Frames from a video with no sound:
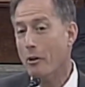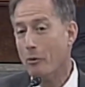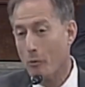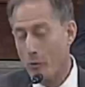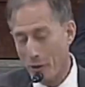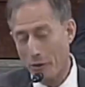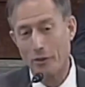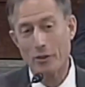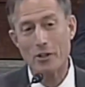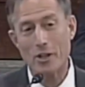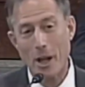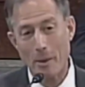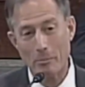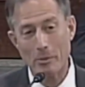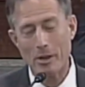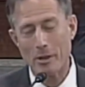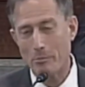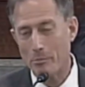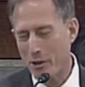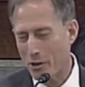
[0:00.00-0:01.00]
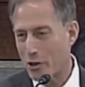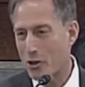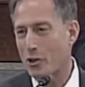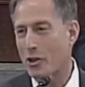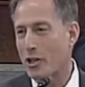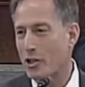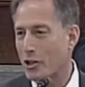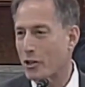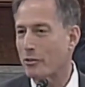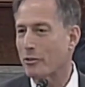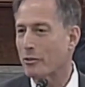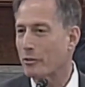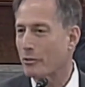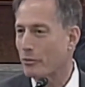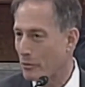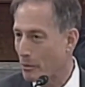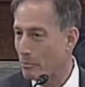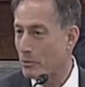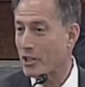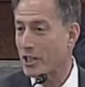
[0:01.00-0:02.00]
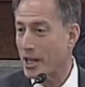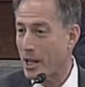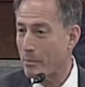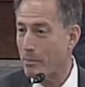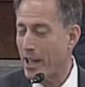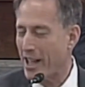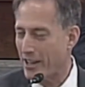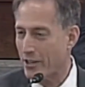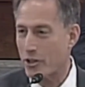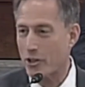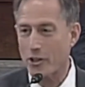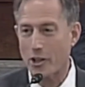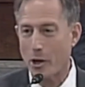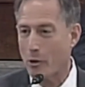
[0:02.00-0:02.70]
with the deputy administrator from CMS,